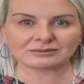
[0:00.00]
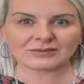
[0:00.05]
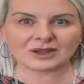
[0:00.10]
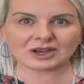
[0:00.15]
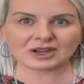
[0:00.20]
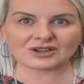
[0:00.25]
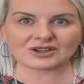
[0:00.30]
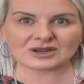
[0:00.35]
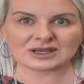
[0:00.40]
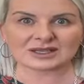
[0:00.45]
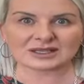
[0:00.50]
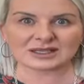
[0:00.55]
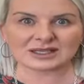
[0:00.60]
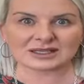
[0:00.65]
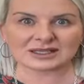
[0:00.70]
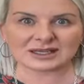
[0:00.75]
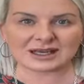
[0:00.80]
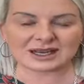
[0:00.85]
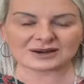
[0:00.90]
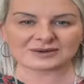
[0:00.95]
I trust that
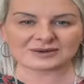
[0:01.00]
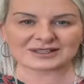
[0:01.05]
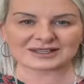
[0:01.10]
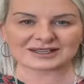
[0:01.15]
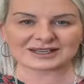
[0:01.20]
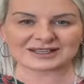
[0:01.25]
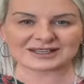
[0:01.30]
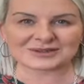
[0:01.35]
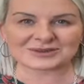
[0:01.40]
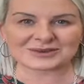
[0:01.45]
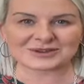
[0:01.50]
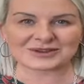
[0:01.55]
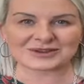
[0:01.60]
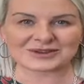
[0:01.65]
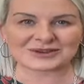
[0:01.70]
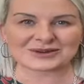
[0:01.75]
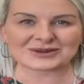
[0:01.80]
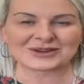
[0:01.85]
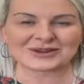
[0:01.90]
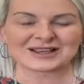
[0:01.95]
today resonates with
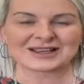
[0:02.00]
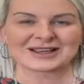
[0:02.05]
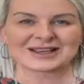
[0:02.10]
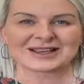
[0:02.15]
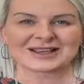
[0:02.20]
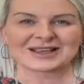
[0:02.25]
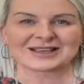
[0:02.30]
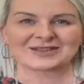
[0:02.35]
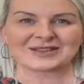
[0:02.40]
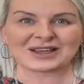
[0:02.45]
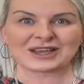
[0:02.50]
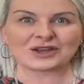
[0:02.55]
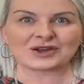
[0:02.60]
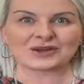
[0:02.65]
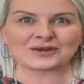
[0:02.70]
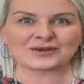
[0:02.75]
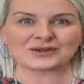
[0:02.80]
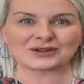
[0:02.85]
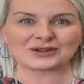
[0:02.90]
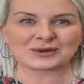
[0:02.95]
you. Thank you
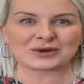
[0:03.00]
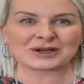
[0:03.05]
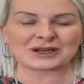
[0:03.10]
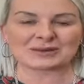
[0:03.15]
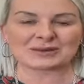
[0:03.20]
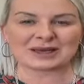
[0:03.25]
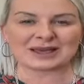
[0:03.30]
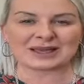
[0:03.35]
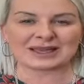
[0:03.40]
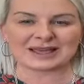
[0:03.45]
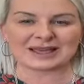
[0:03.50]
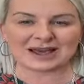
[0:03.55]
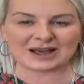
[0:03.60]
for joining me.